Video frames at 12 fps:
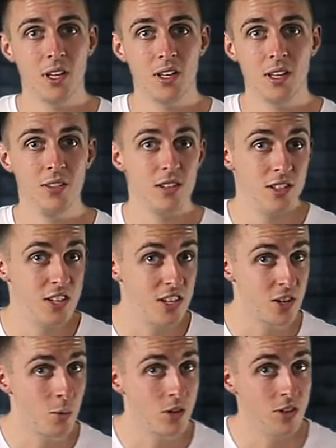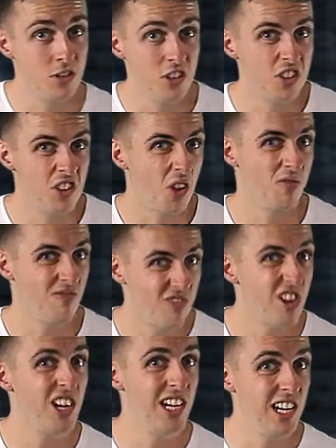Is there someone you don't
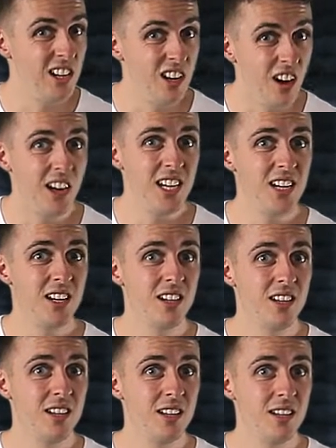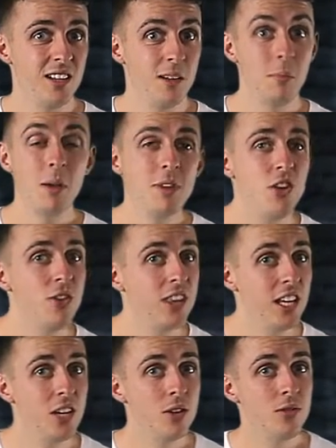really like? Maybe you
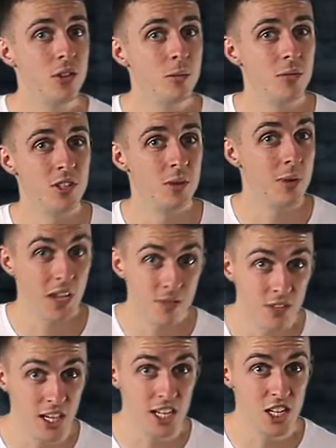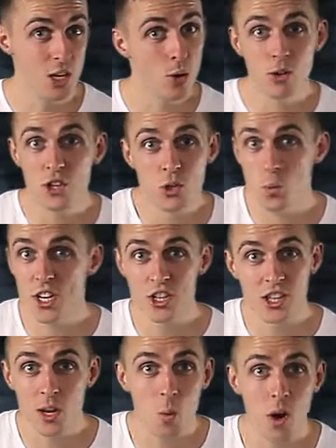think of them as a bit of an idiot or just wish
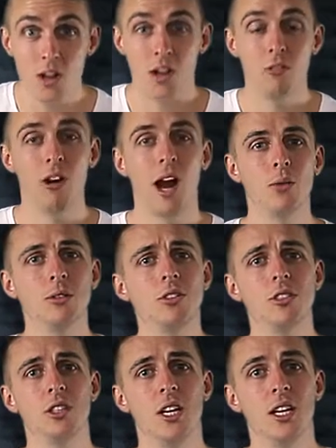they weren't around.